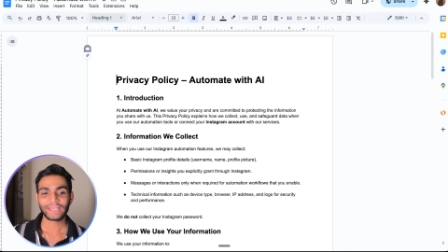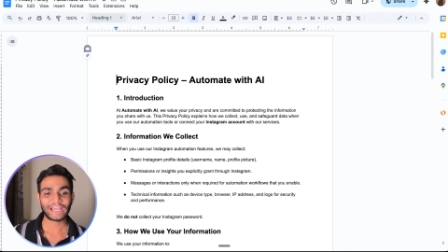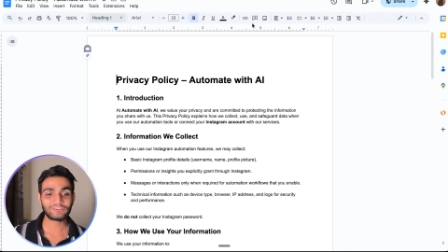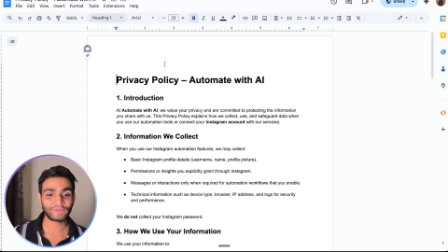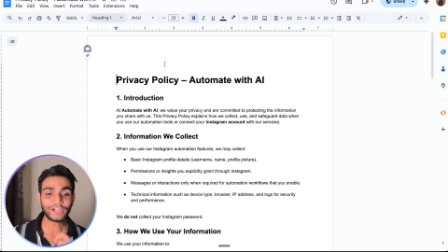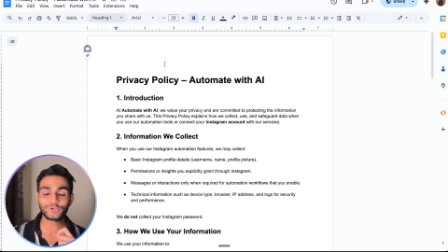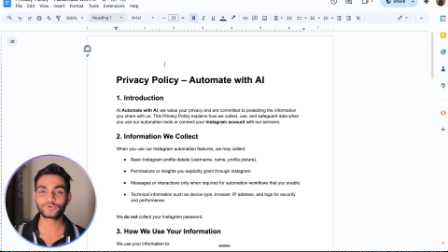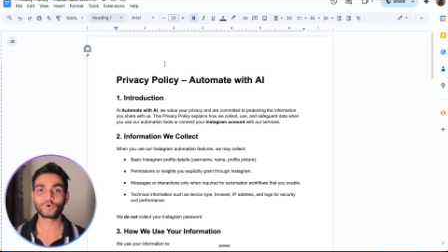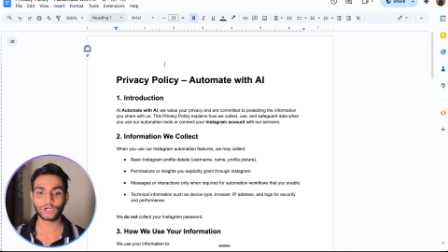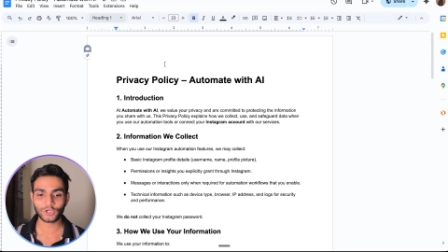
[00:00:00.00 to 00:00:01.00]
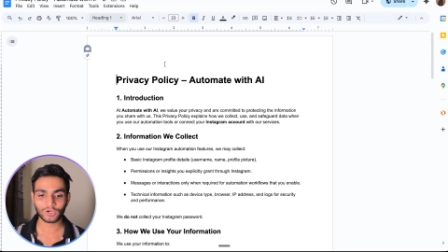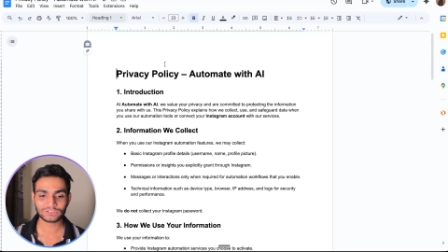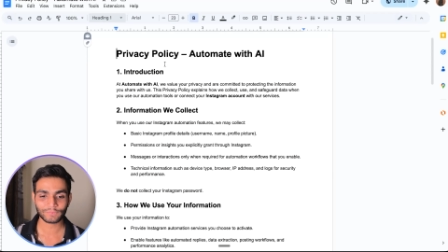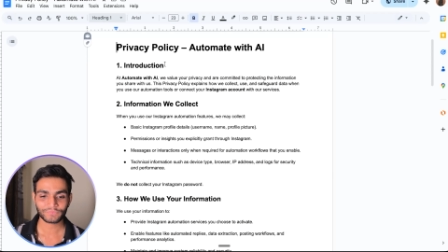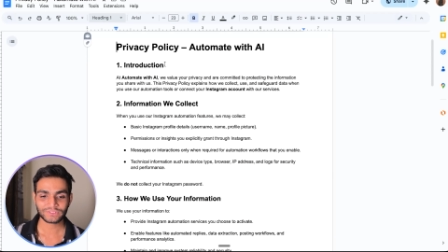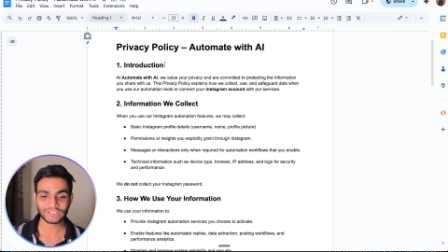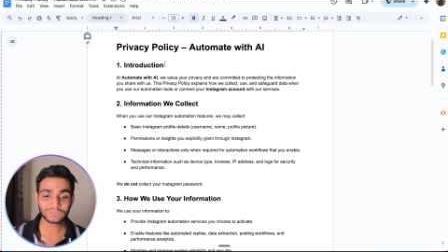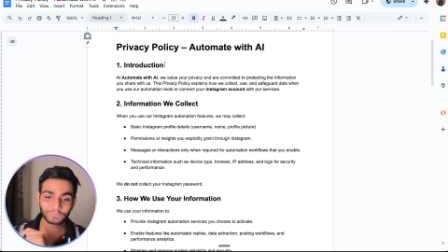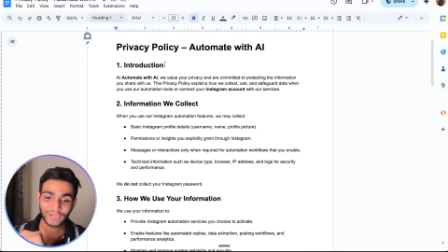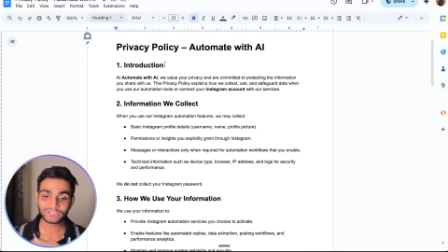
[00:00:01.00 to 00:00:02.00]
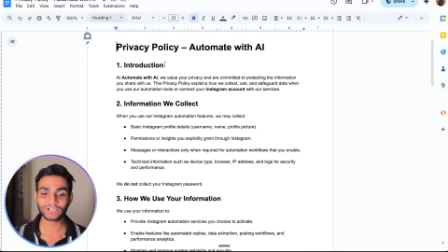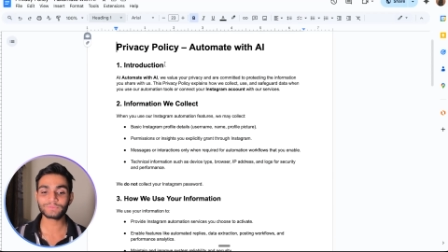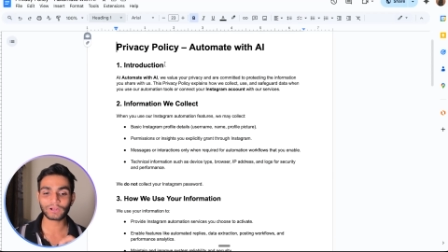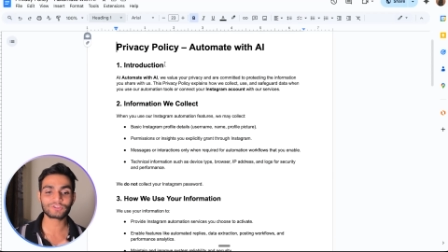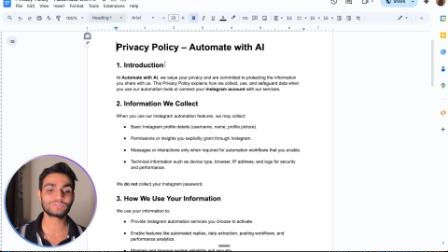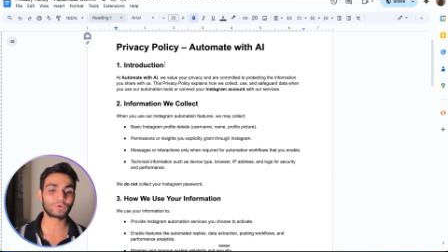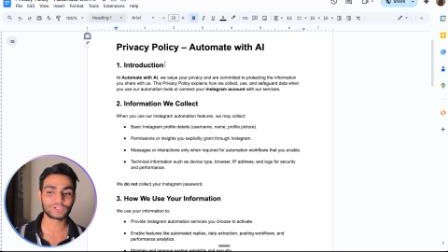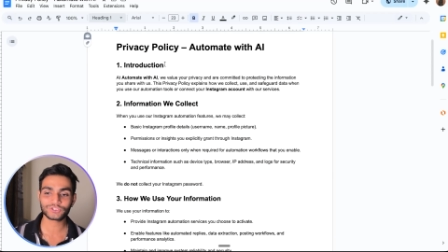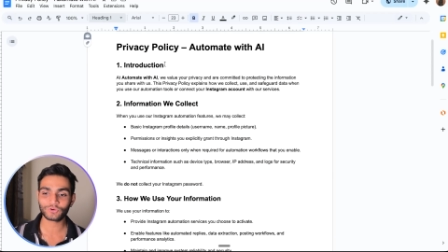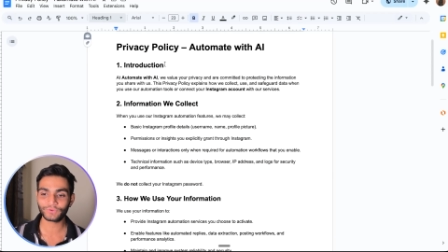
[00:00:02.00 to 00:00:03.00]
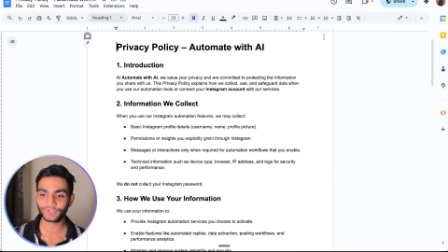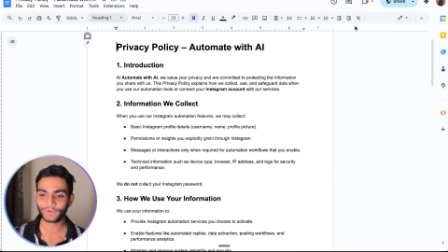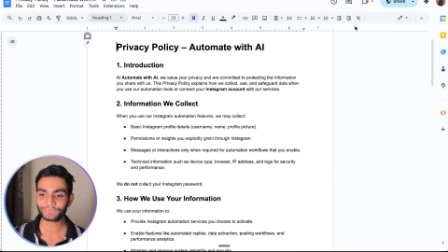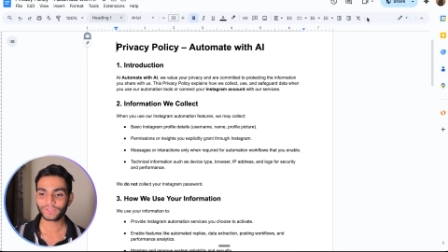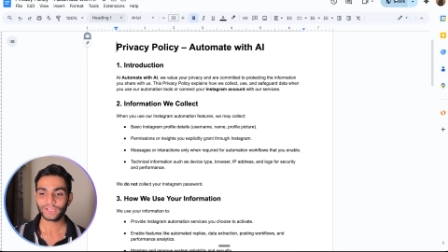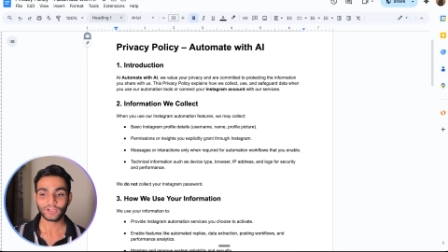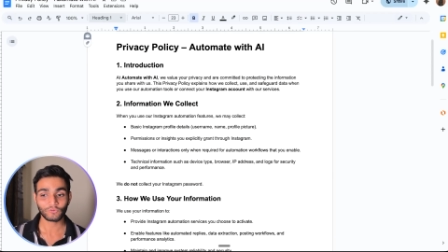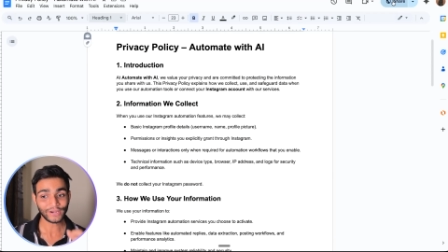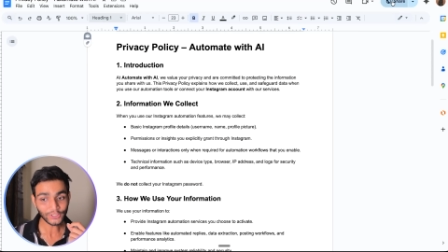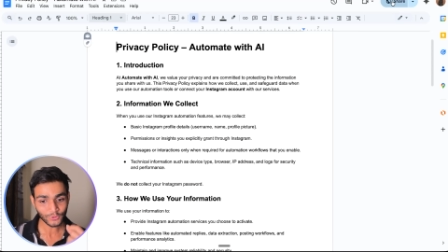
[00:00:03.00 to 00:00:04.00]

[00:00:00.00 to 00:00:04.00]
and went to Google Docs. Just pasted the privacy policy over here. Went